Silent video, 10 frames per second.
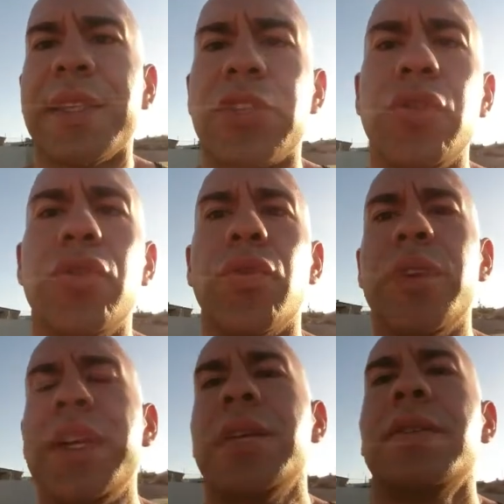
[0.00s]
It's a
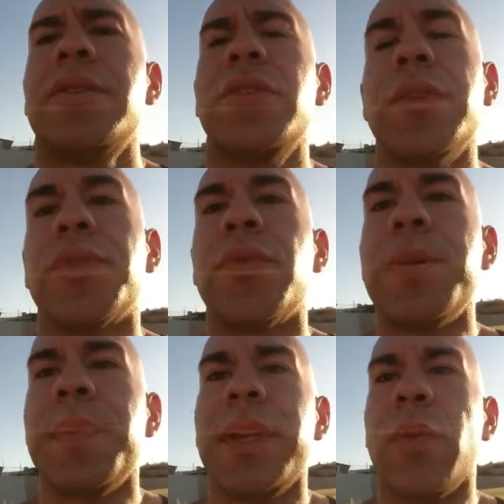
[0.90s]
2
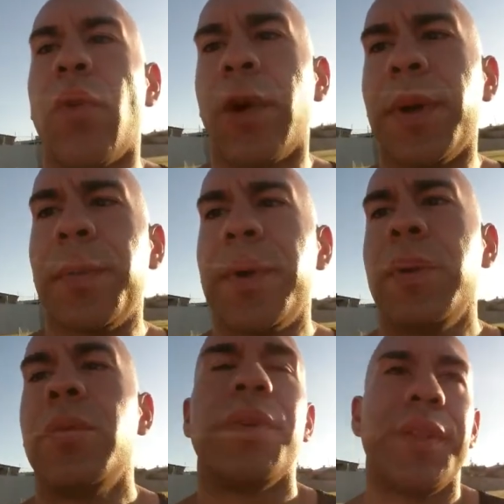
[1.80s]
to 3 minute
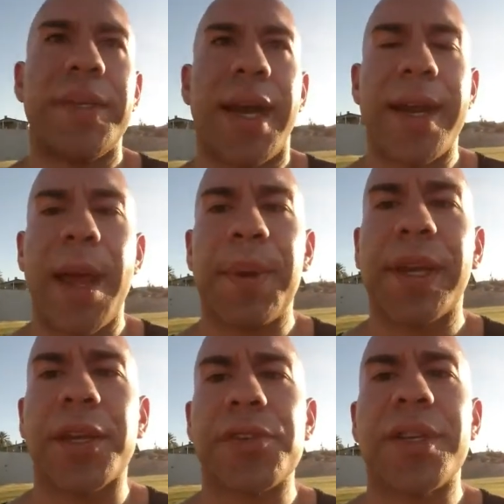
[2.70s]
warm-up with
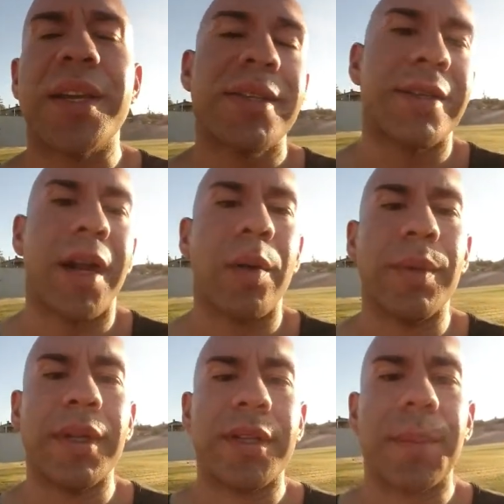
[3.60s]
dynamic exercises
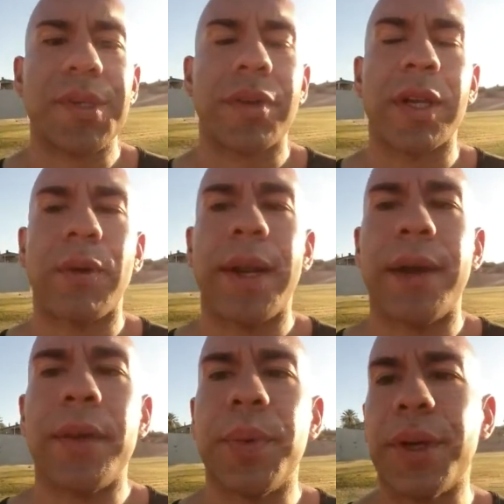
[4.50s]
that I'll be
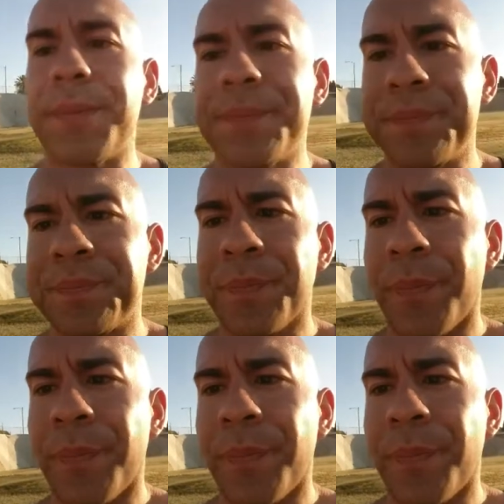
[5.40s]
demonstrating right now in a bit.